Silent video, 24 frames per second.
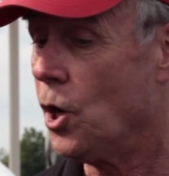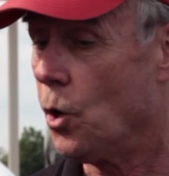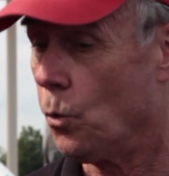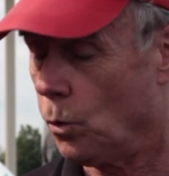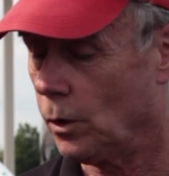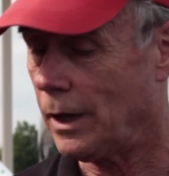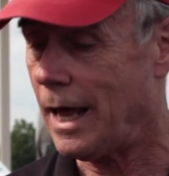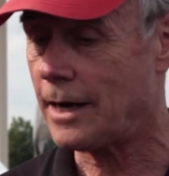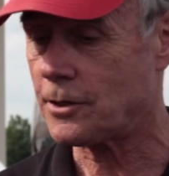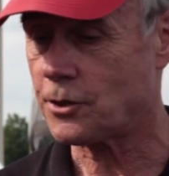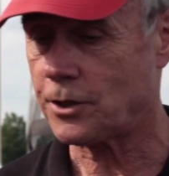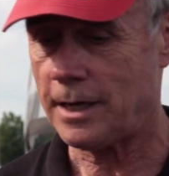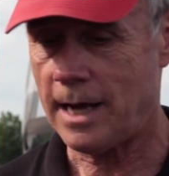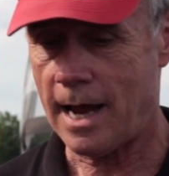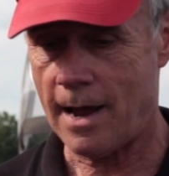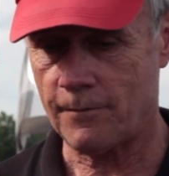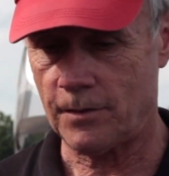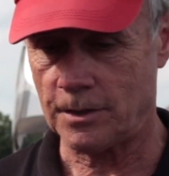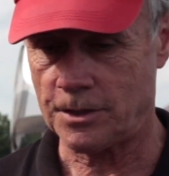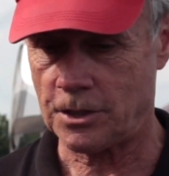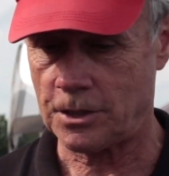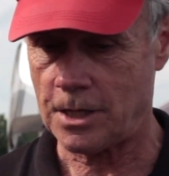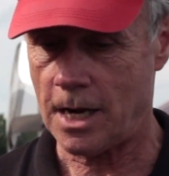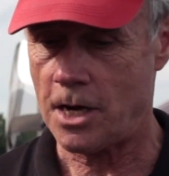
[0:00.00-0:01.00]
We'll actually have
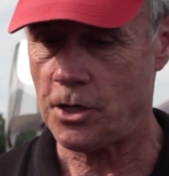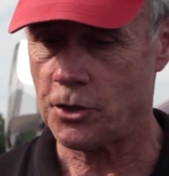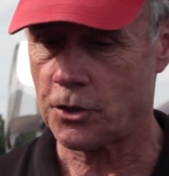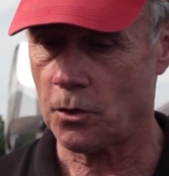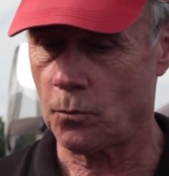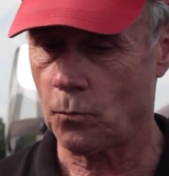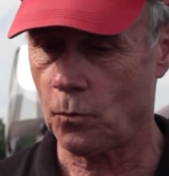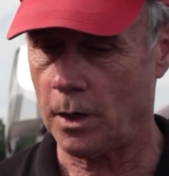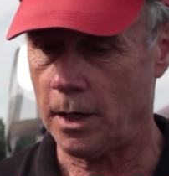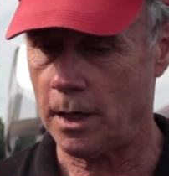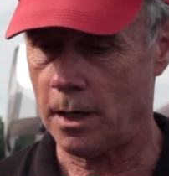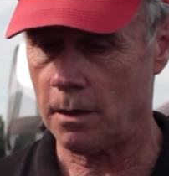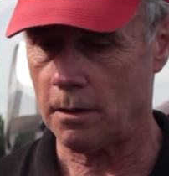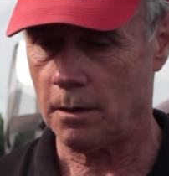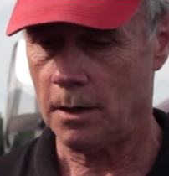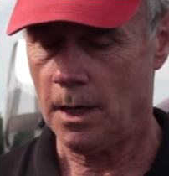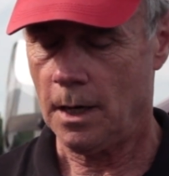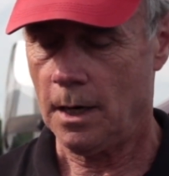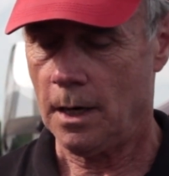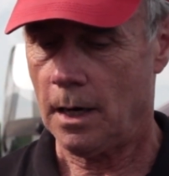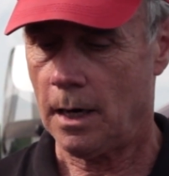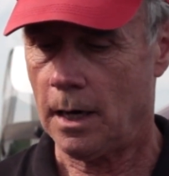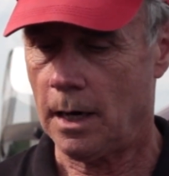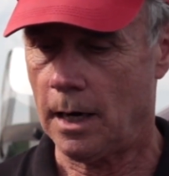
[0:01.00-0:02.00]
a station where
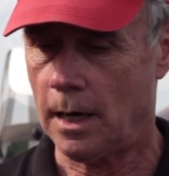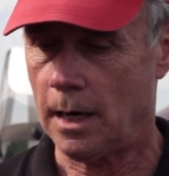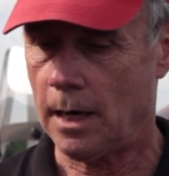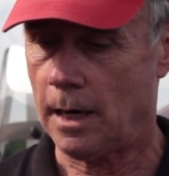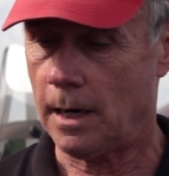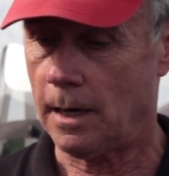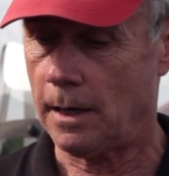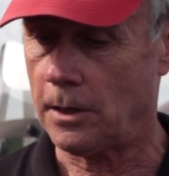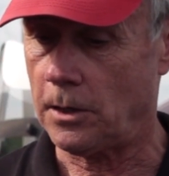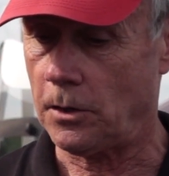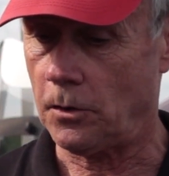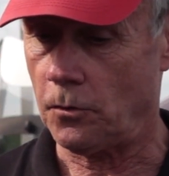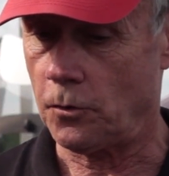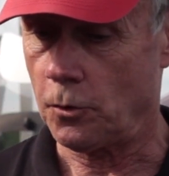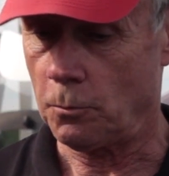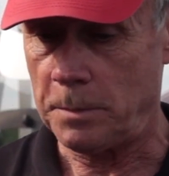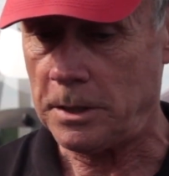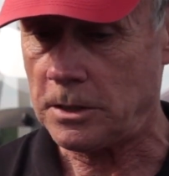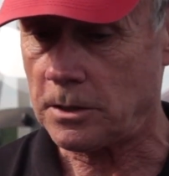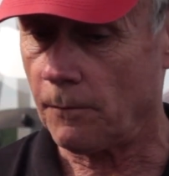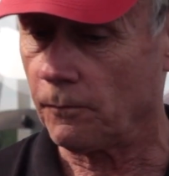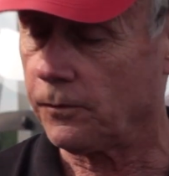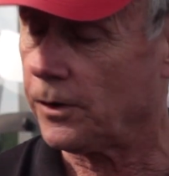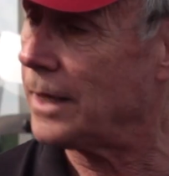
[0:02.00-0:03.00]
there'll
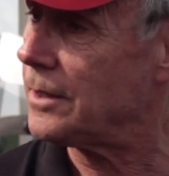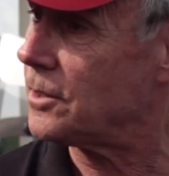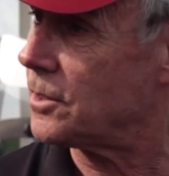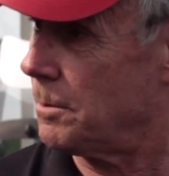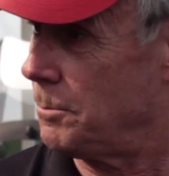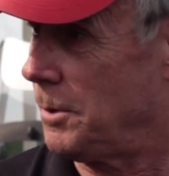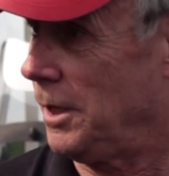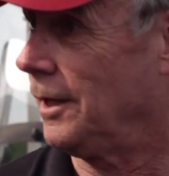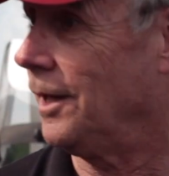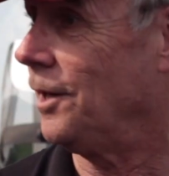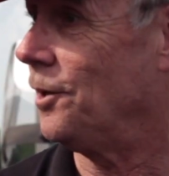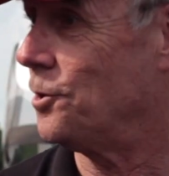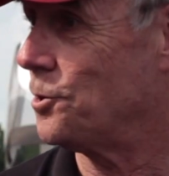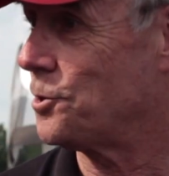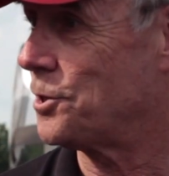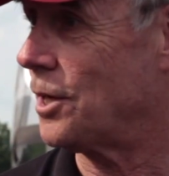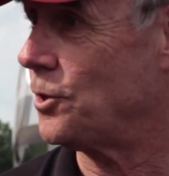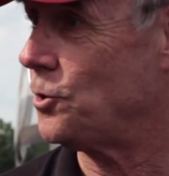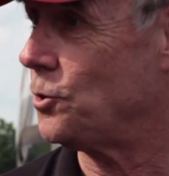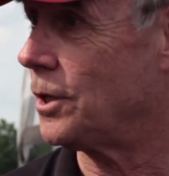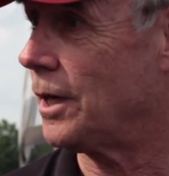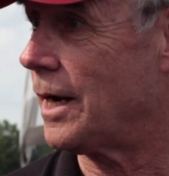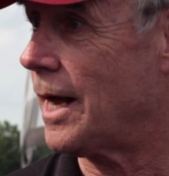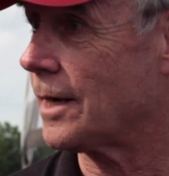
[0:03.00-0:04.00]
be some flight simulators
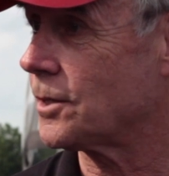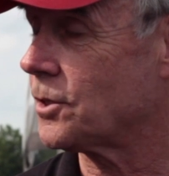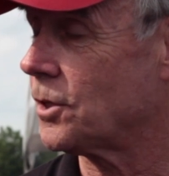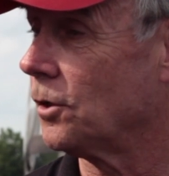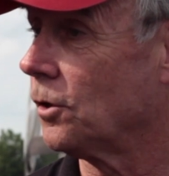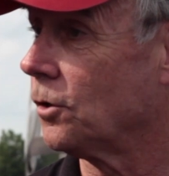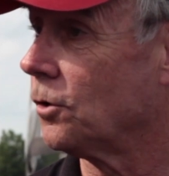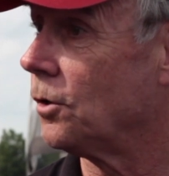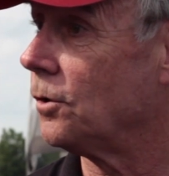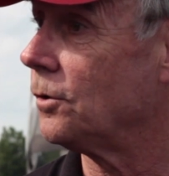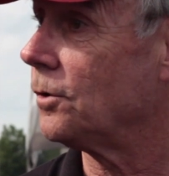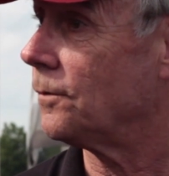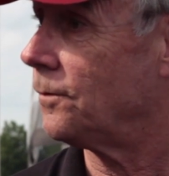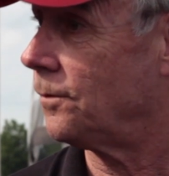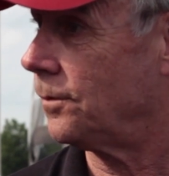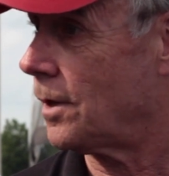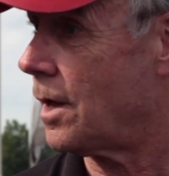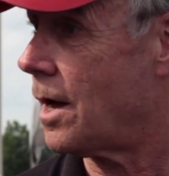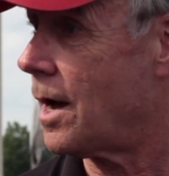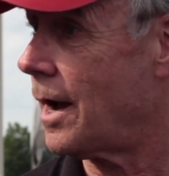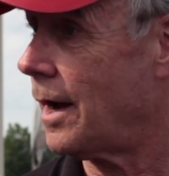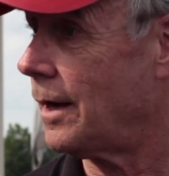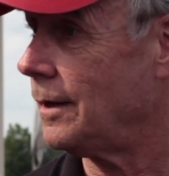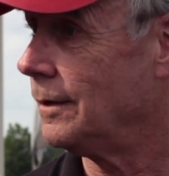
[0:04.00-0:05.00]
that you can actually learn to
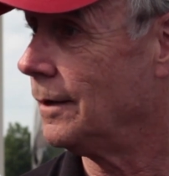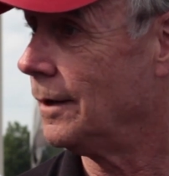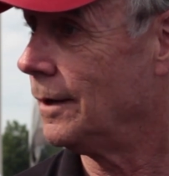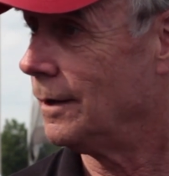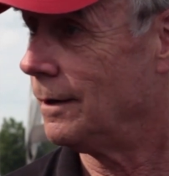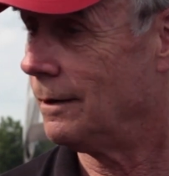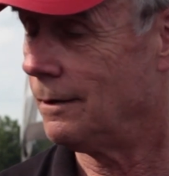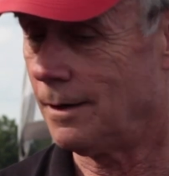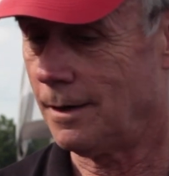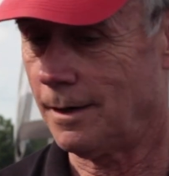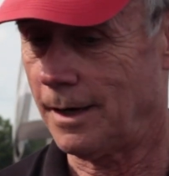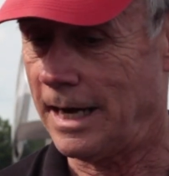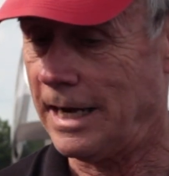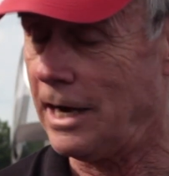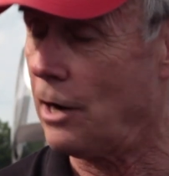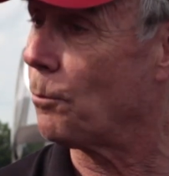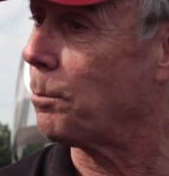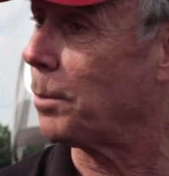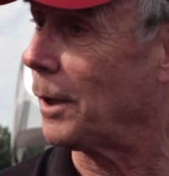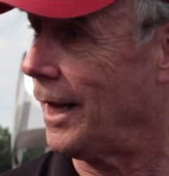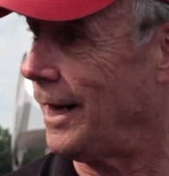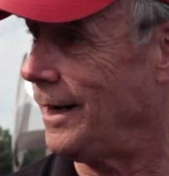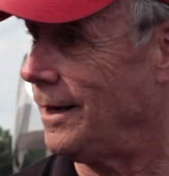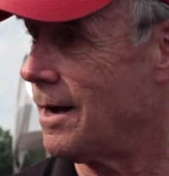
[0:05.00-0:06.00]
fly an
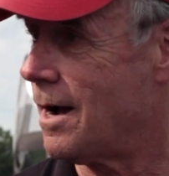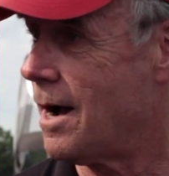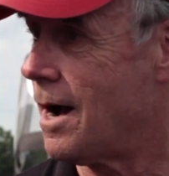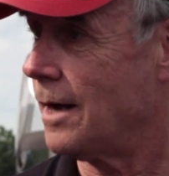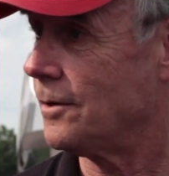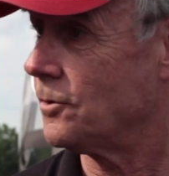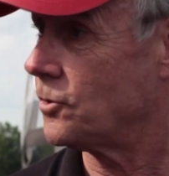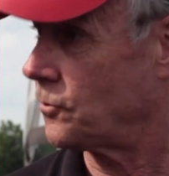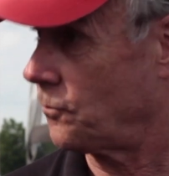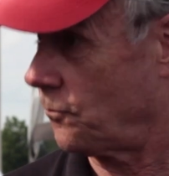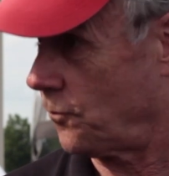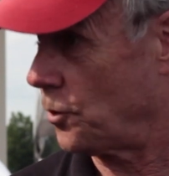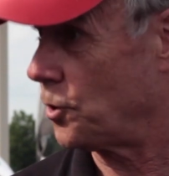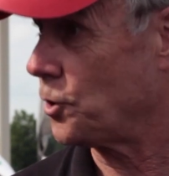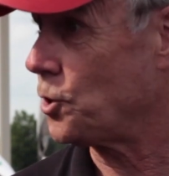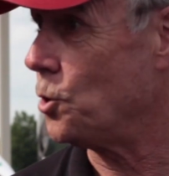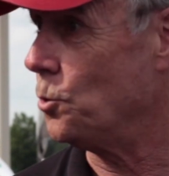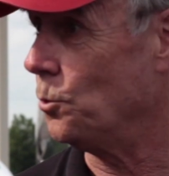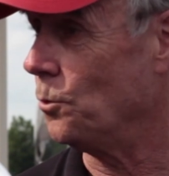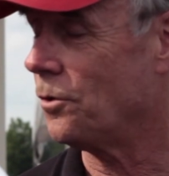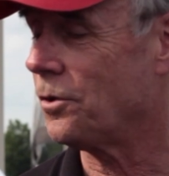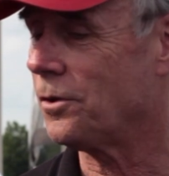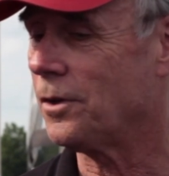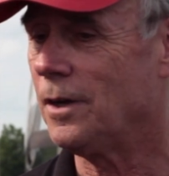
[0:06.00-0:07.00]
airplane on for the
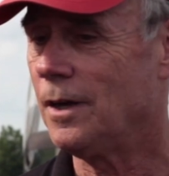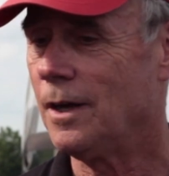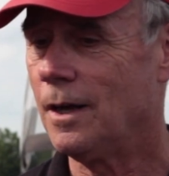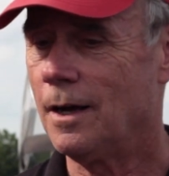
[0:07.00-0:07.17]
youth.